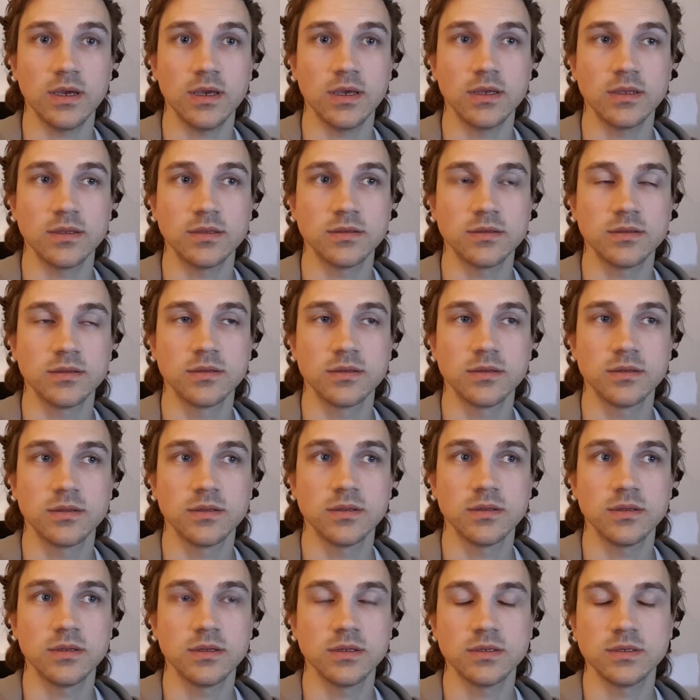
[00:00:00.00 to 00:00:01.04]
and
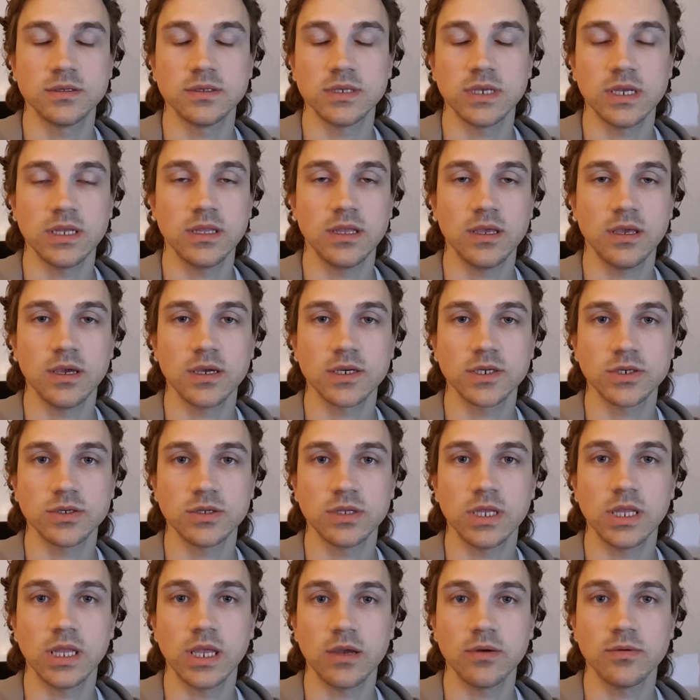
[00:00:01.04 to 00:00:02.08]
it's Sunday
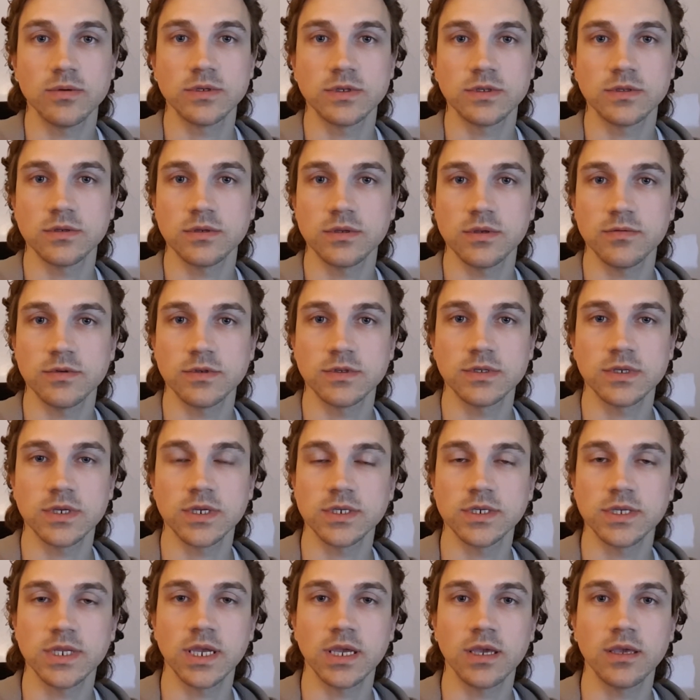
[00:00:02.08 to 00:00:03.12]
actually now, it's not even
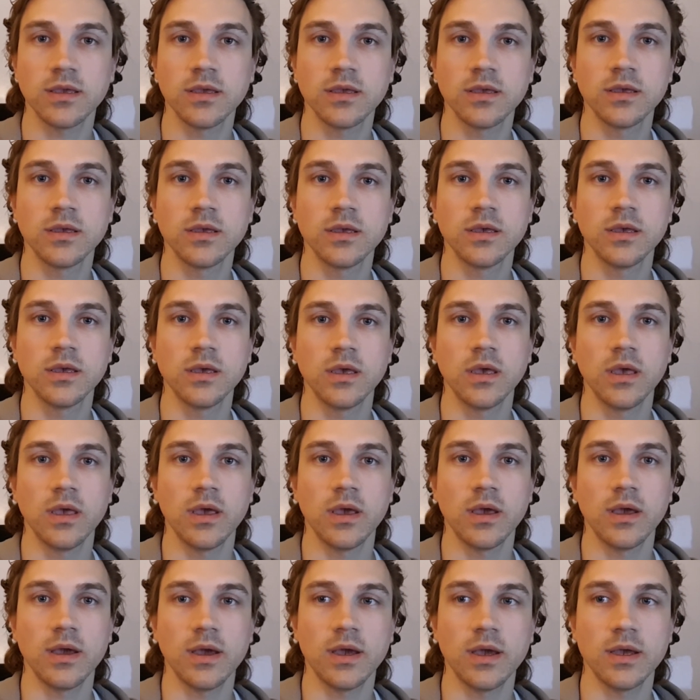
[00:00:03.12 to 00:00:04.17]
Saturday,
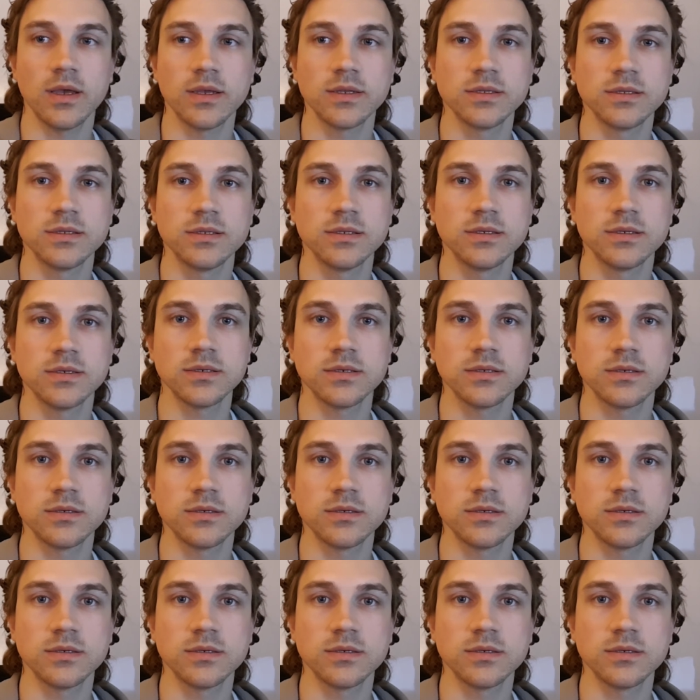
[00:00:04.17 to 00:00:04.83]
and